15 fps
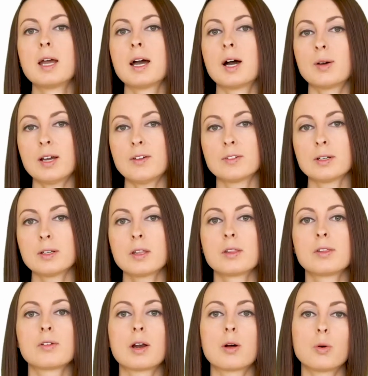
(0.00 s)
However,
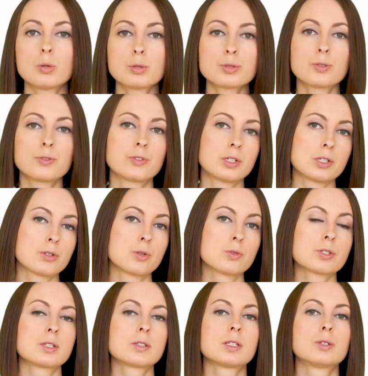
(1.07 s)
there are also free
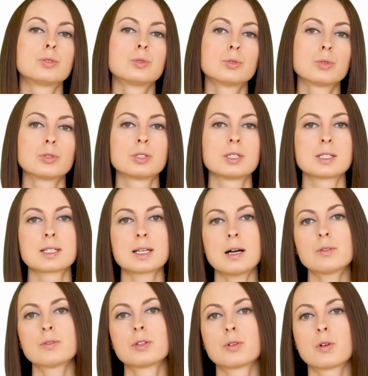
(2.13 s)
zones that do not
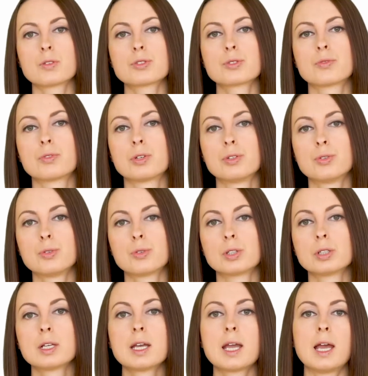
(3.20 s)
discount the cost of
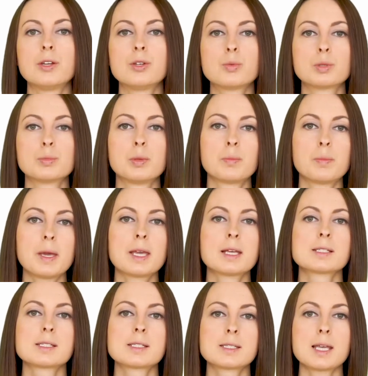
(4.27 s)
renewal and you will be
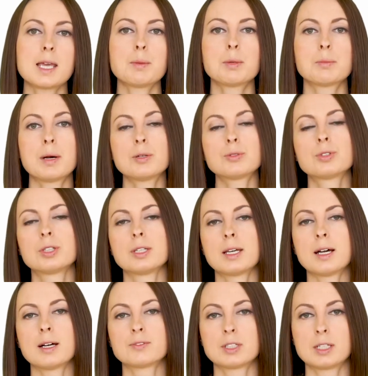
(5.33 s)
paying the same amount year
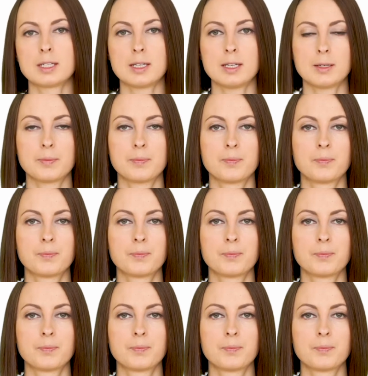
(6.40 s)
after year.